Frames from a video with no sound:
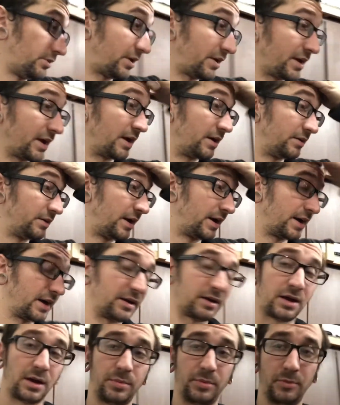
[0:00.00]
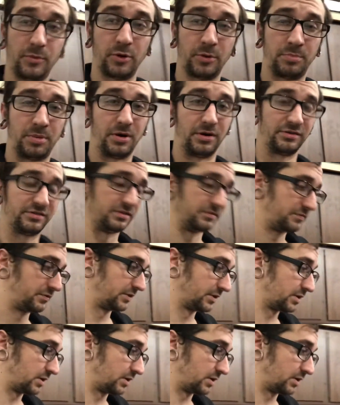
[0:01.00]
got a couple more parts in for the